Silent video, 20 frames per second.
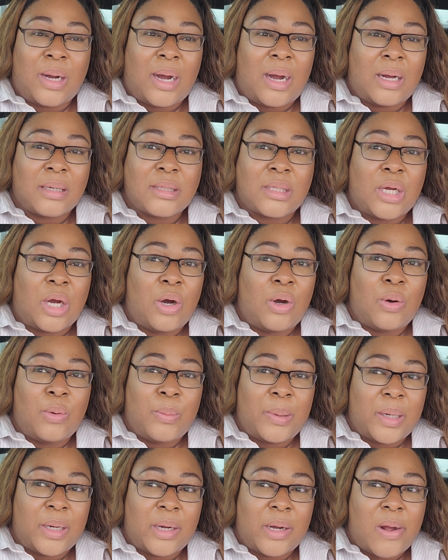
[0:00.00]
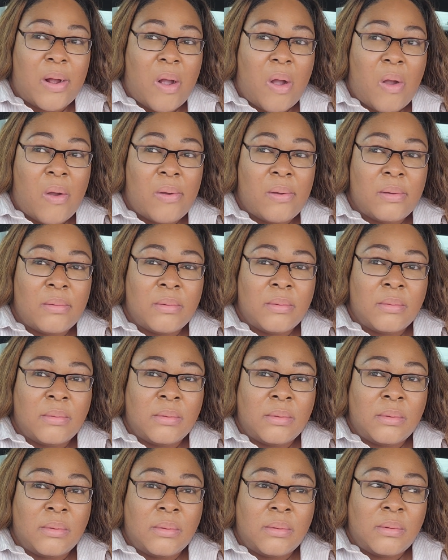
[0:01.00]
October.
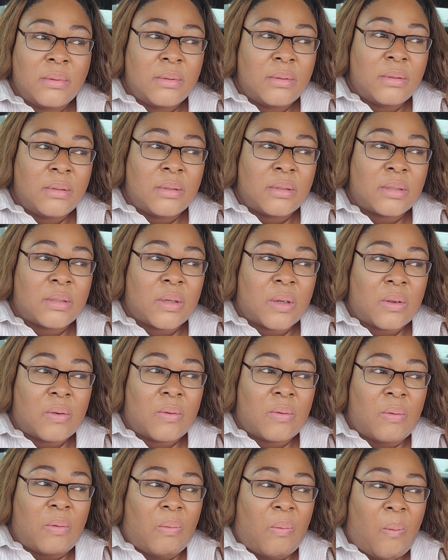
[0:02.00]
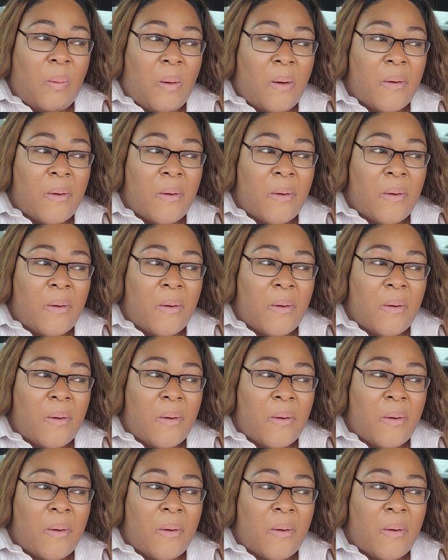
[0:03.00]
So,